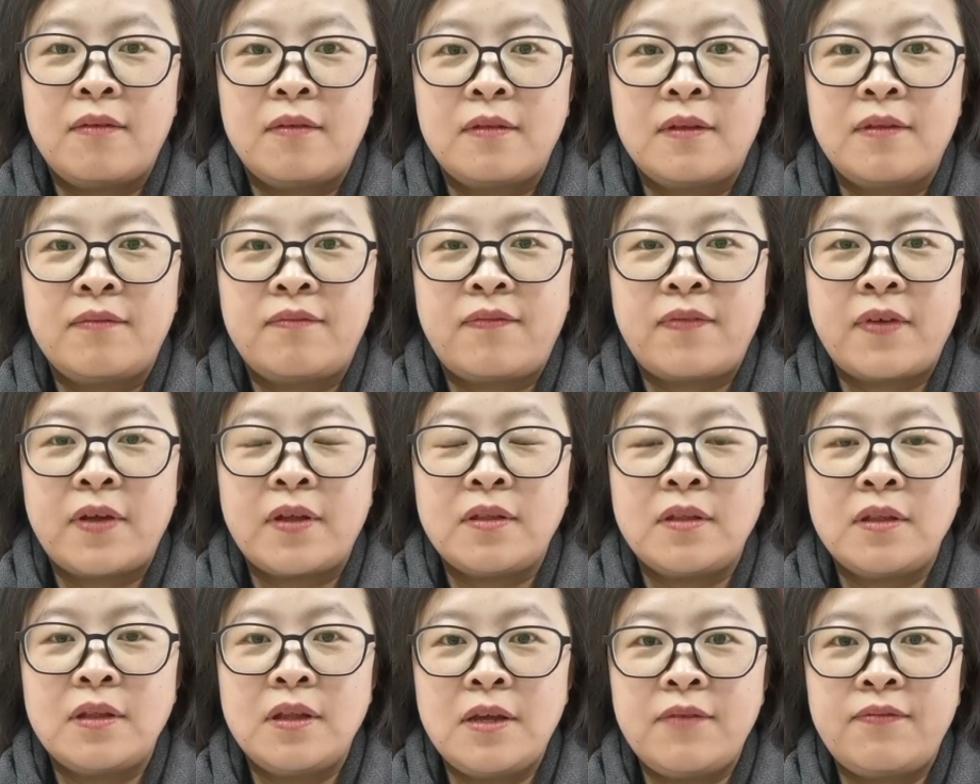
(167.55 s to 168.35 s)

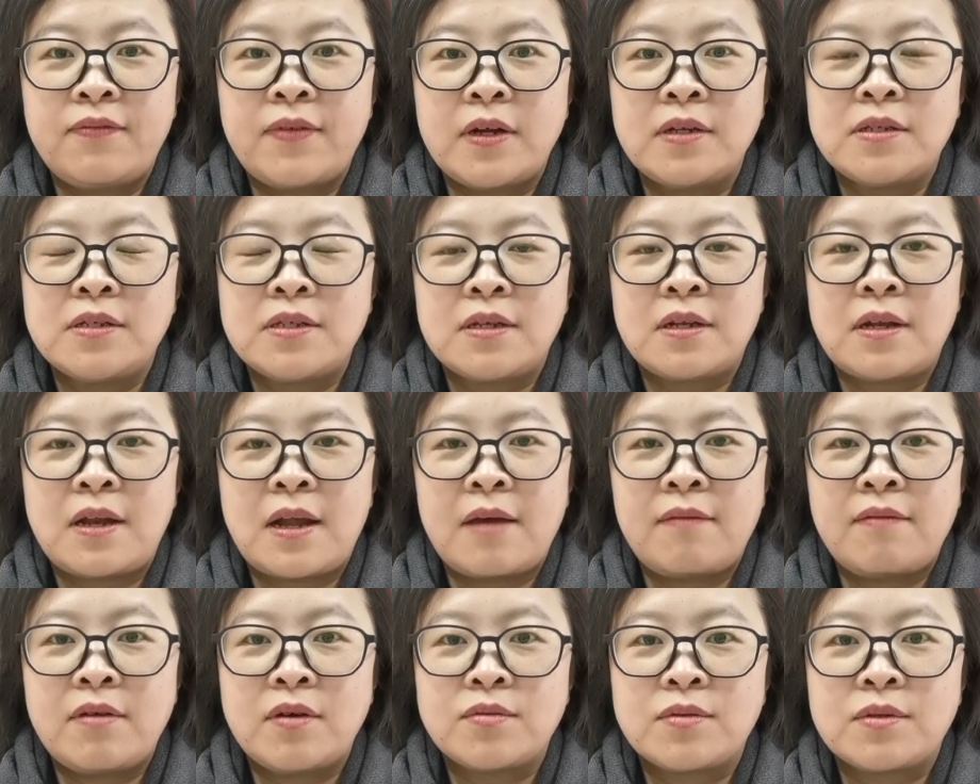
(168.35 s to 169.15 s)
different
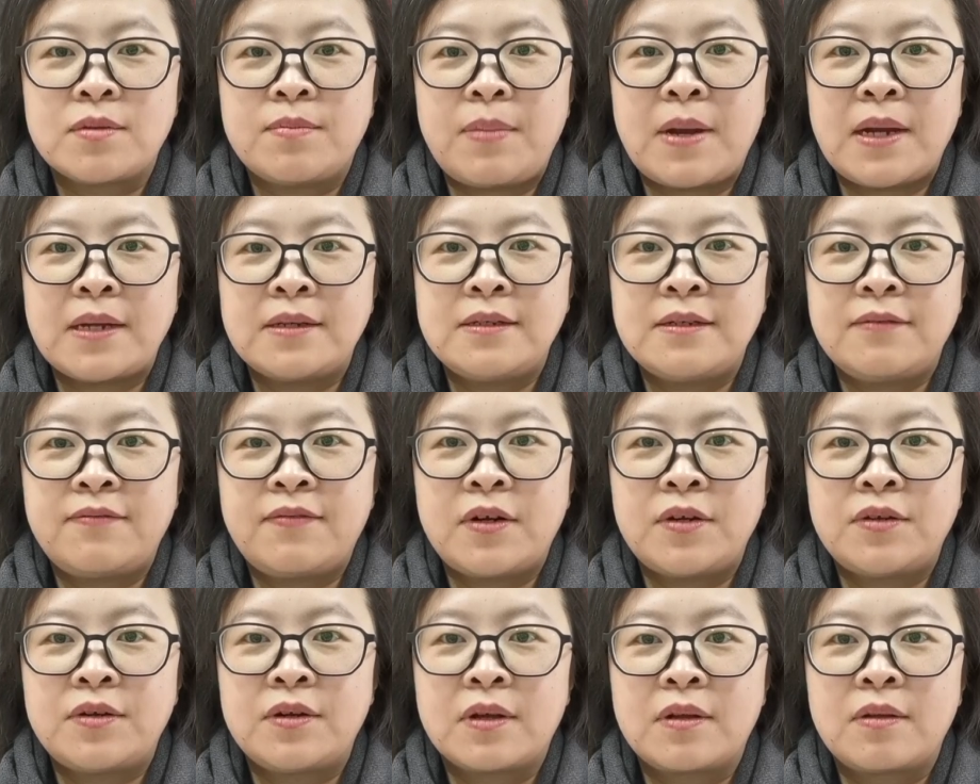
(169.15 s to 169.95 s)
levels by
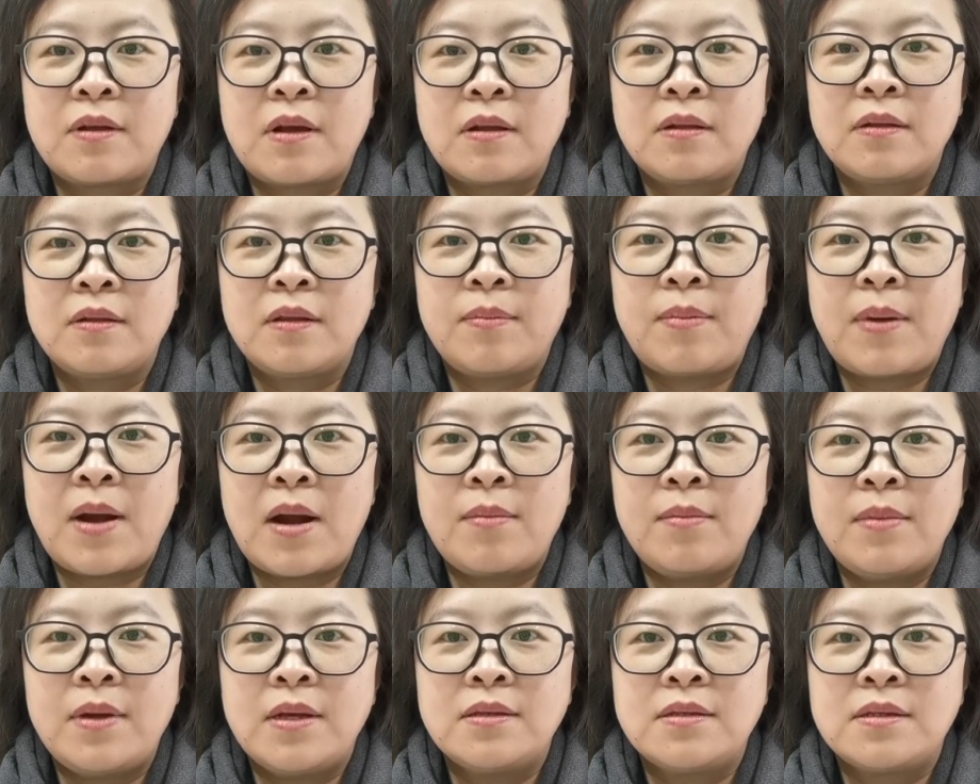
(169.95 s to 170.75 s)
different
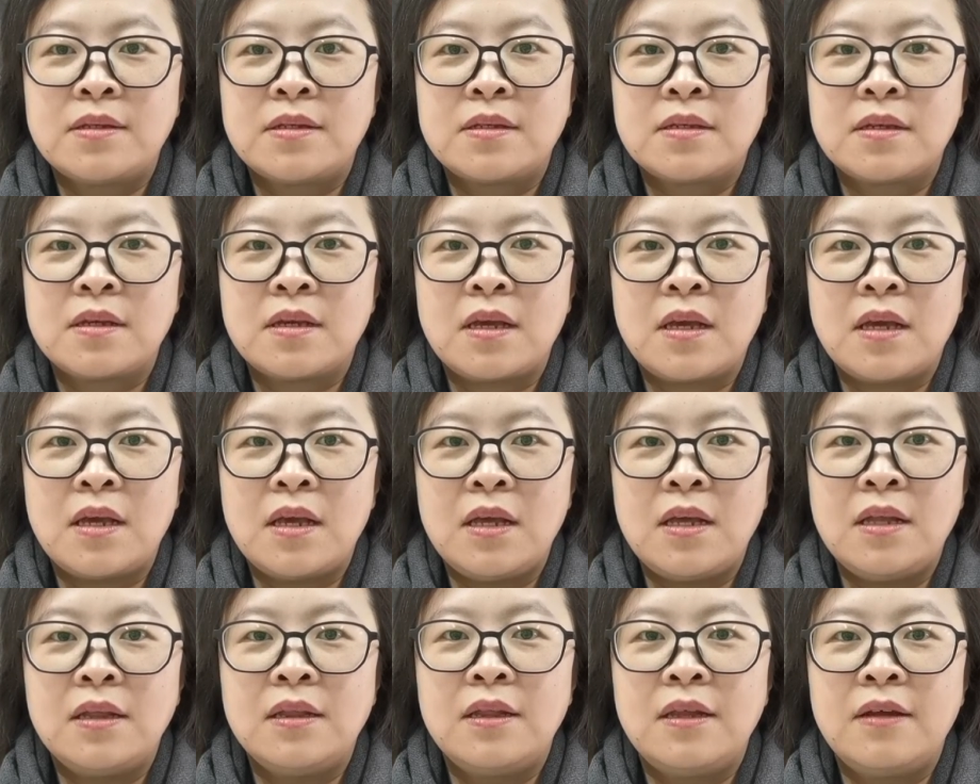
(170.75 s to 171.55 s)
departments
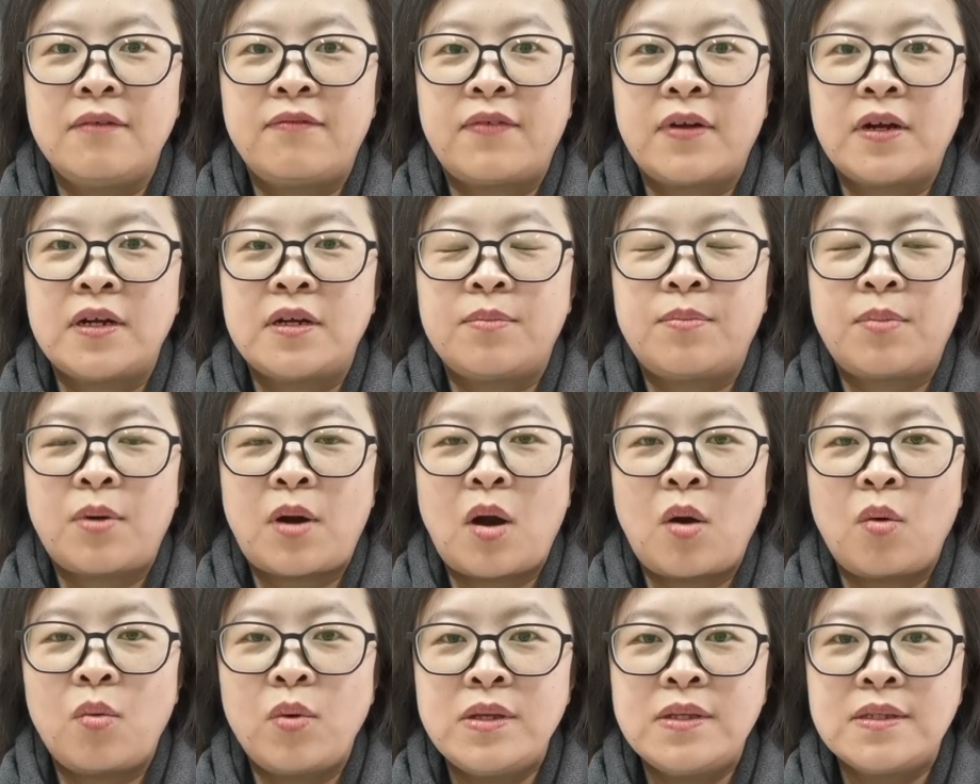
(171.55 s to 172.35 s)
in different
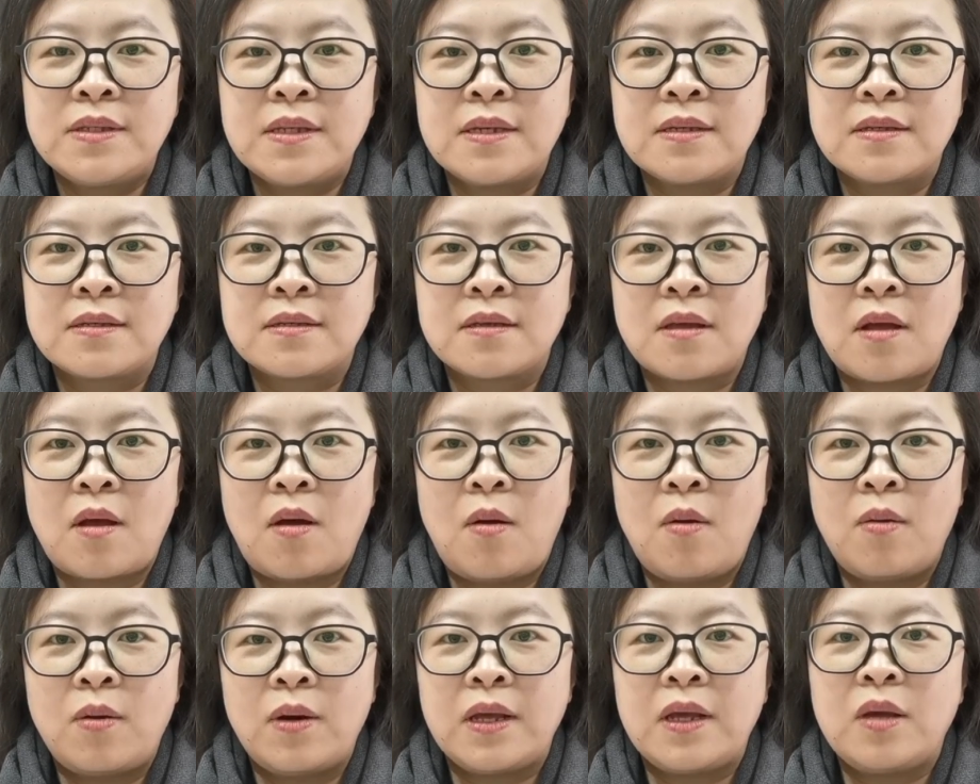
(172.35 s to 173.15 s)
provinces
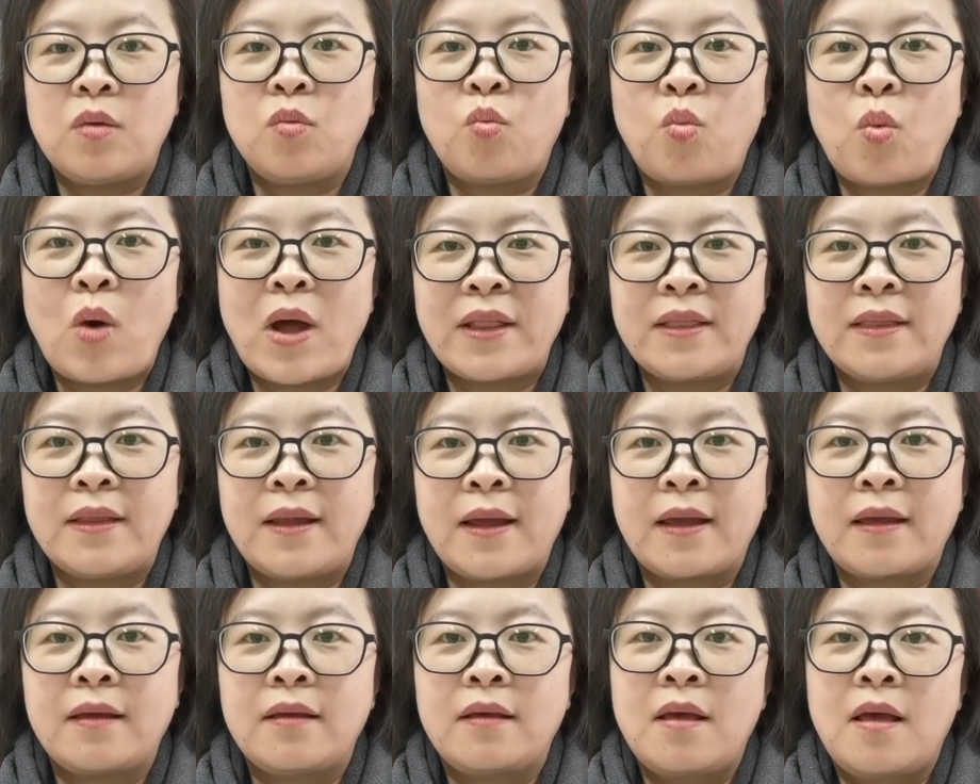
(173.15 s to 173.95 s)
only in one
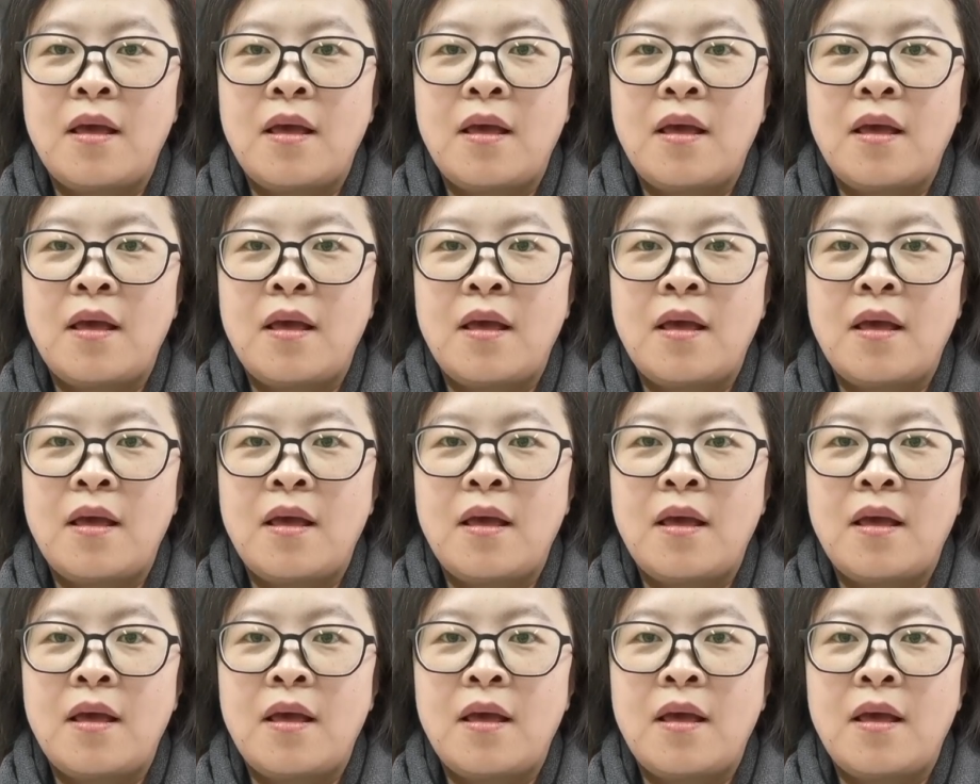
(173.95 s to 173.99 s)
day.